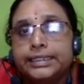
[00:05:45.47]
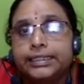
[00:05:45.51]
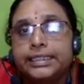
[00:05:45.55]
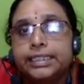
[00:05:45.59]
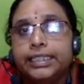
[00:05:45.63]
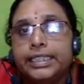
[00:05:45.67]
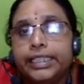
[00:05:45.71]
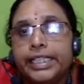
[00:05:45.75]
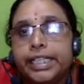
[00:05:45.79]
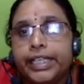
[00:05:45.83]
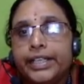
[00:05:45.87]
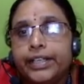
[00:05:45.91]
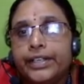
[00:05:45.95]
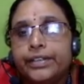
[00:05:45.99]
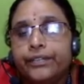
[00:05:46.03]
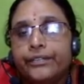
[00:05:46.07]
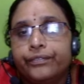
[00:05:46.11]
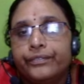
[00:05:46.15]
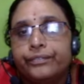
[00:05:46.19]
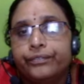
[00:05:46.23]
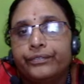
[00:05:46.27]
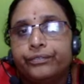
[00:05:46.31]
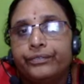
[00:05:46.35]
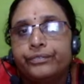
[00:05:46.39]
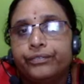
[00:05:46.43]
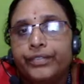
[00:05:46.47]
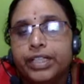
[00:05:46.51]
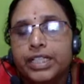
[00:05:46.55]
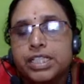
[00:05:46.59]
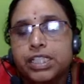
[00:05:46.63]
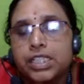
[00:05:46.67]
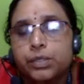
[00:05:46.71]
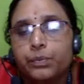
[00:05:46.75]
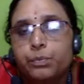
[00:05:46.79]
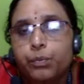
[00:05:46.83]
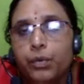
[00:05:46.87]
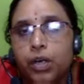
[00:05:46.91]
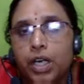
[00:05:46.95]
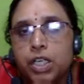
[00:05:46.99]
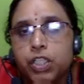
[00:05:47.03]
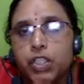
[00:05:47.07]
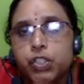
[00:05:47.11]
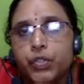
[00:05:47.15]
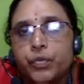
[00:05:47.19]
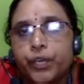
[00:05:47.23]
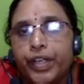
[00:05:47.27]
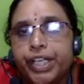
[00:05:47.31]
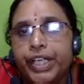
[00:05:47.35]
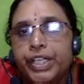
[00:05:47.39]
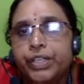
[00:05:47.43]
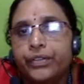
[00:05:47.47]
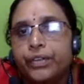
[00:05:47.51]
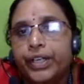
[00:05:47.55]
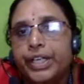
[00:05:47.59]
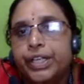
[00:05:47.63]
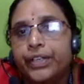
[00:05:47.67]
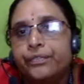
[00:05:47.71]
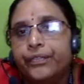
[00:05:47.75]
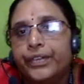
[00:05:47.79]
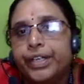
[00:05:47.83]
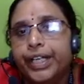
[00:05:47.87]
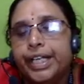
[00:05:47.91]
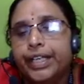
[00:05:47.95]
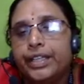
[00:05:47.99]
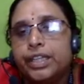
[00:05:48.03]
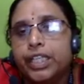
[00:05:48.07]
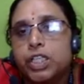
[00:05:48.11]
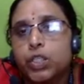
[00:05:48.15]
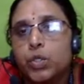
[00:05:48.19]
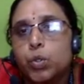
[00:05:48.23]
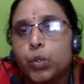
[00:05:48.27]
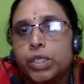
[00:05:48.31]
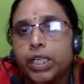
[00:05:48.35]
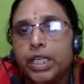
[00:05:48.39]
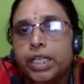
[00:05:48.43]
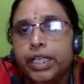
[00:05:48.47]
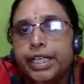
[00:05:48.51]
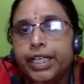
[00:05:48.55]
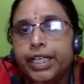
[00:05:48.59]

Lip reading: 31st March 2025. The total